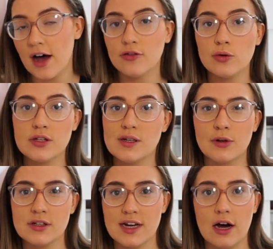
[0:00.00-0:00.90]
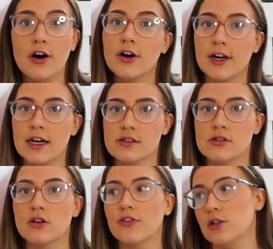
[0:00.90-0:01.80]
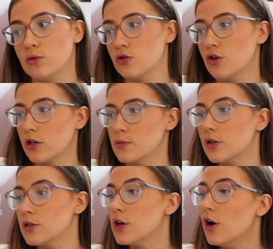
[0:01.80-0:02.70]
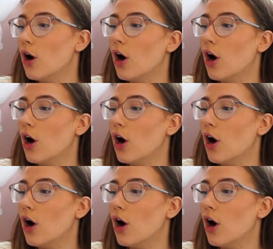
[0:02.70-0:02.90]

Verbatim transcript: afterwards I'm going to start organising stuff into a drawers because